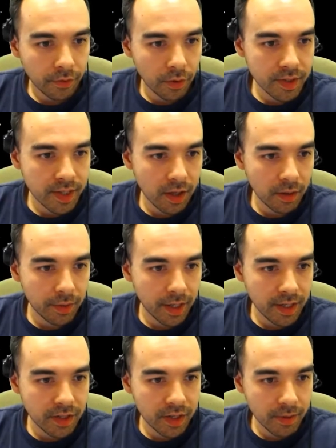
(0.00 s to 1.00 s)
Focused element,
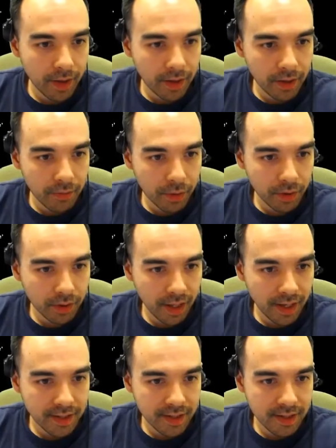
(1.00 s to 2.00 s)
HTML input
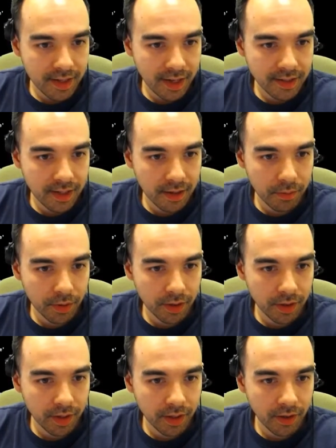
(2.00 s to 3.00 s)
classes, text
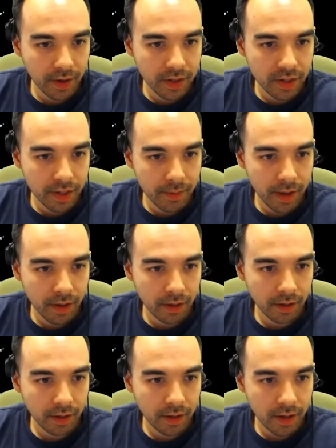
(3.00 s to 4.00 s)
input, inner
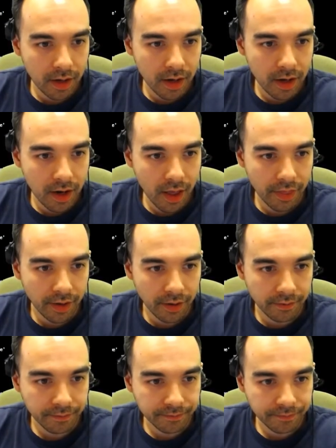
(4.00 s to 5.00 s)
HTML, nothing.